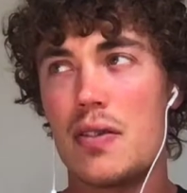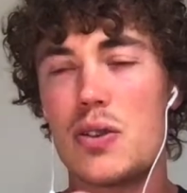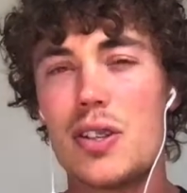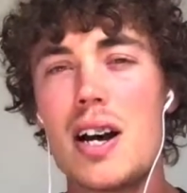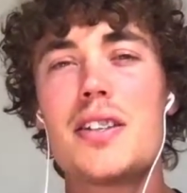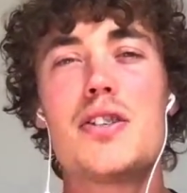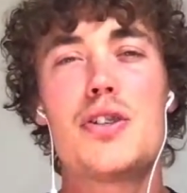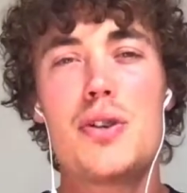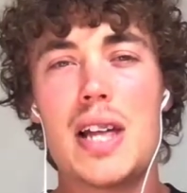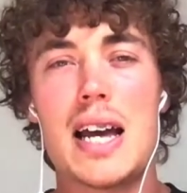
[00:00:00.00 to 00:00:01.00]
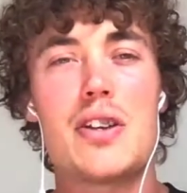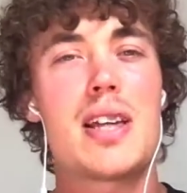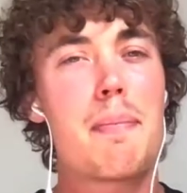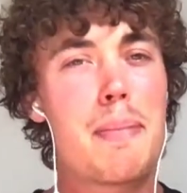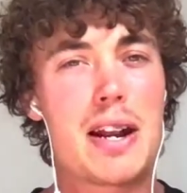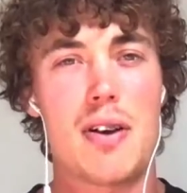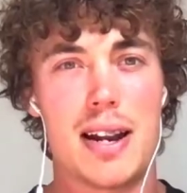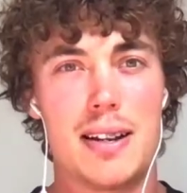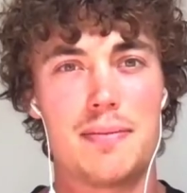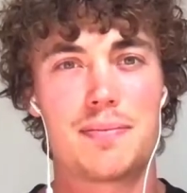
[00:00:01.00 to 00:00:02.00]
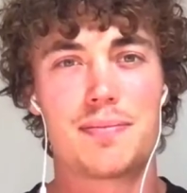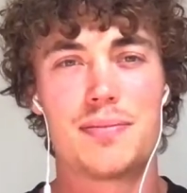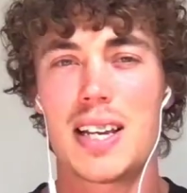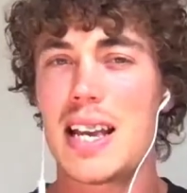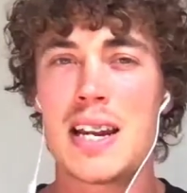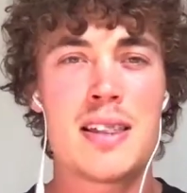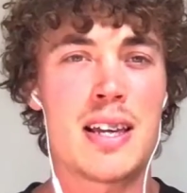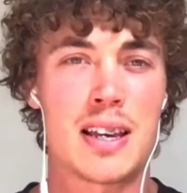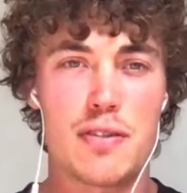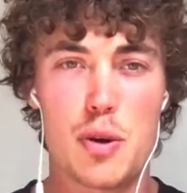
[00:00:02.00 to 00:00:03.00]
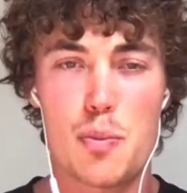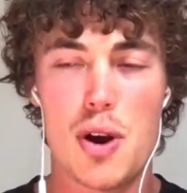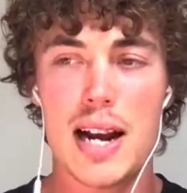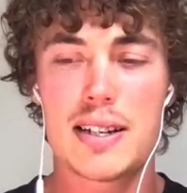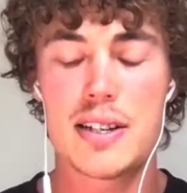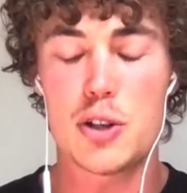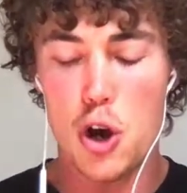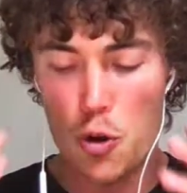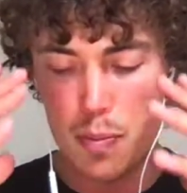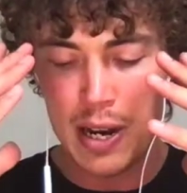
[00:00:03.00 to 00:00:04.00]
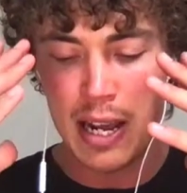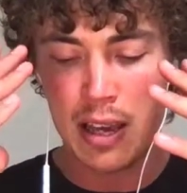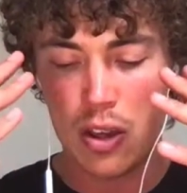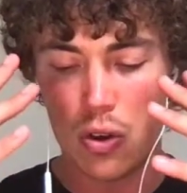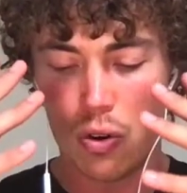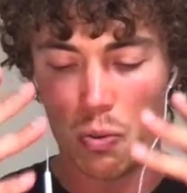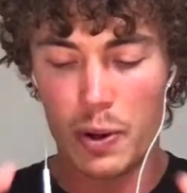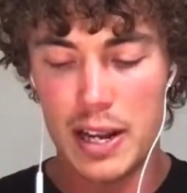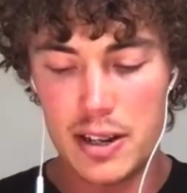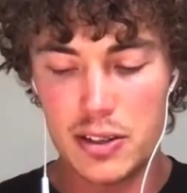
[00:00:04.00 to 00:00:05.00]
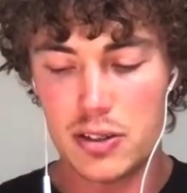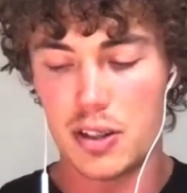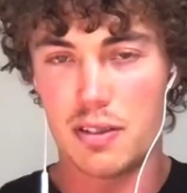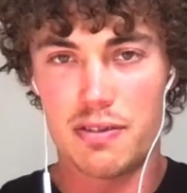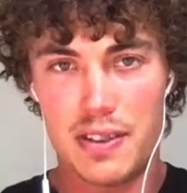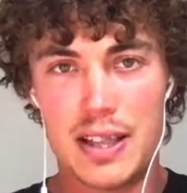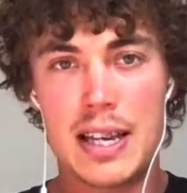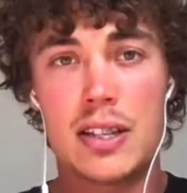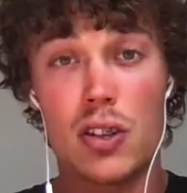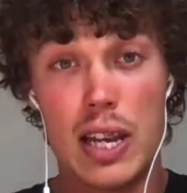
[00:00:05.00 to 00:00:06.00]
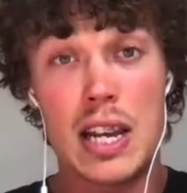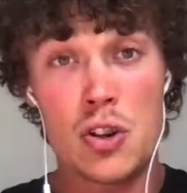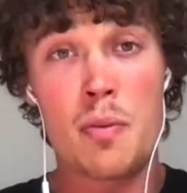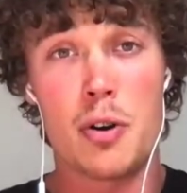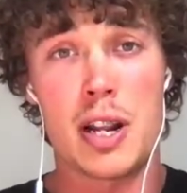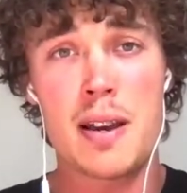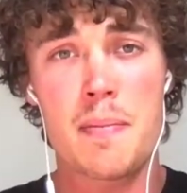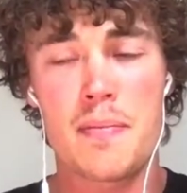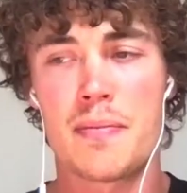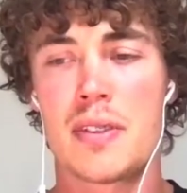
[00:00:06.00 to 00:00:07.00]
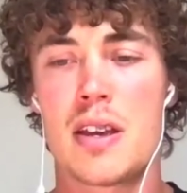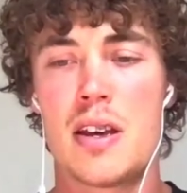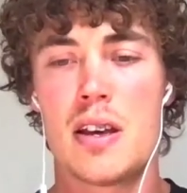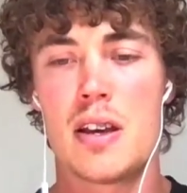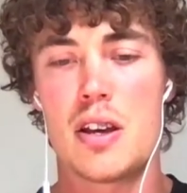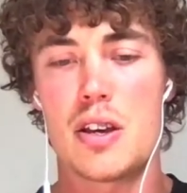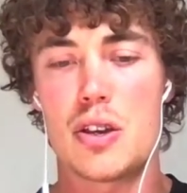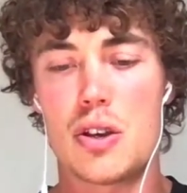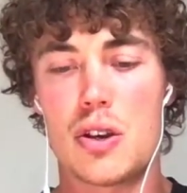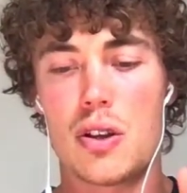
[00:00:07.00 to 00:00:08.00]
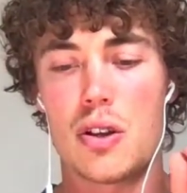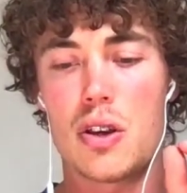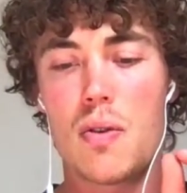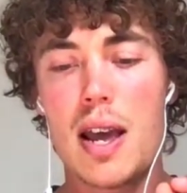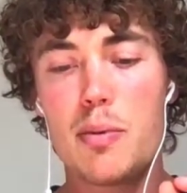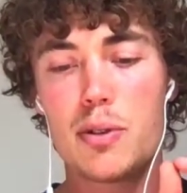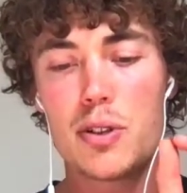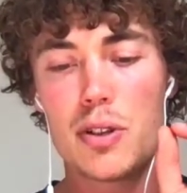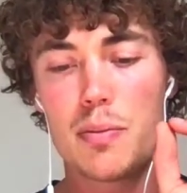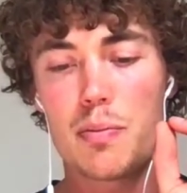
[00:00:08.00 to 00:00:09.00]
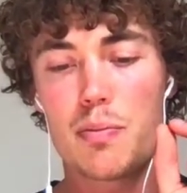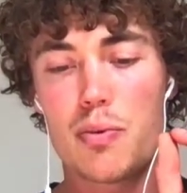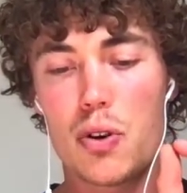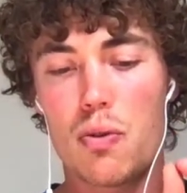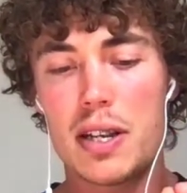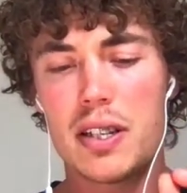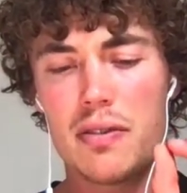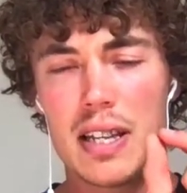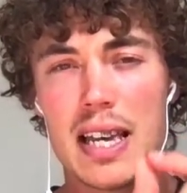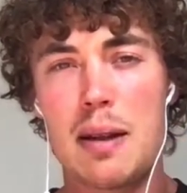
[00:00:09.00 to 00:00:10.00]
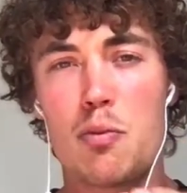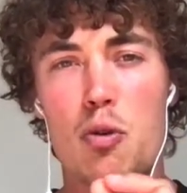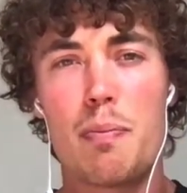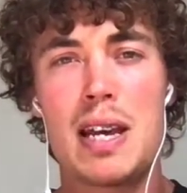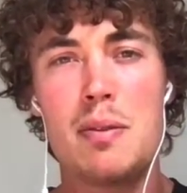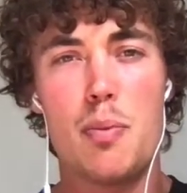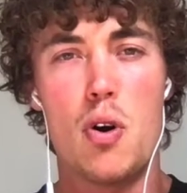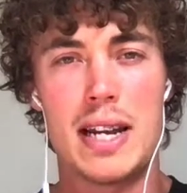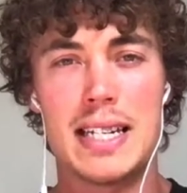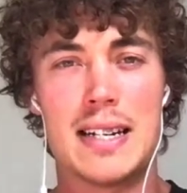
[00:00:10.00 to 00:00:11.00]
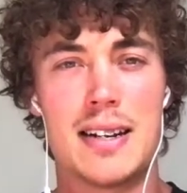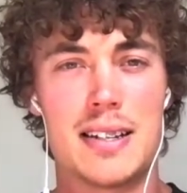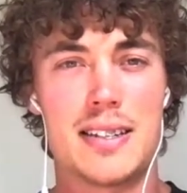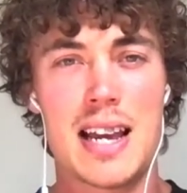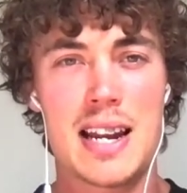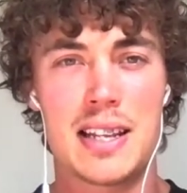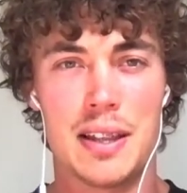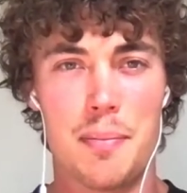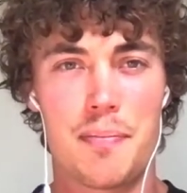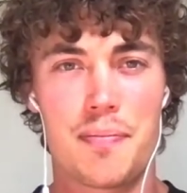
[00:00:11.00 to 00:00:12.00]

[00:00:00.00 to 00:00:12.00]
start to do that, you get better at it. Like anything, if you practice opening your awareness to the feelings in your body, you're able to progressively get more pinpoint in understanding them.